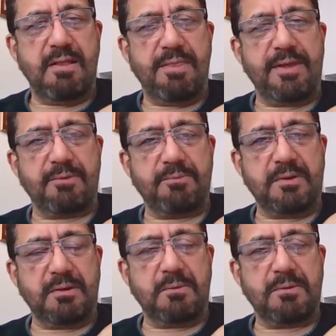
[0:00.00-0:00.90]
that
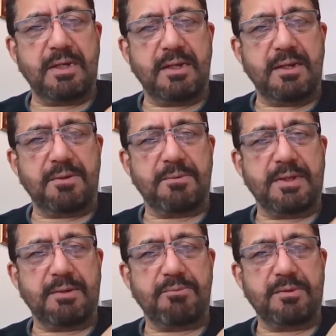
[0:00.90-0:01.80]
we are looking into.
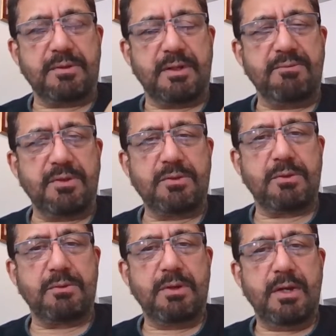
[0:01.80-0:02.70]
That even
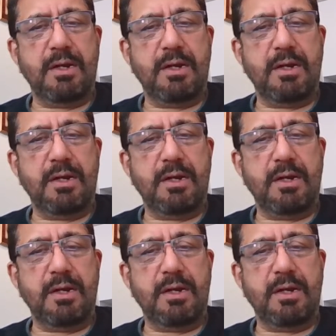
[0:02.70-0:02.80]
though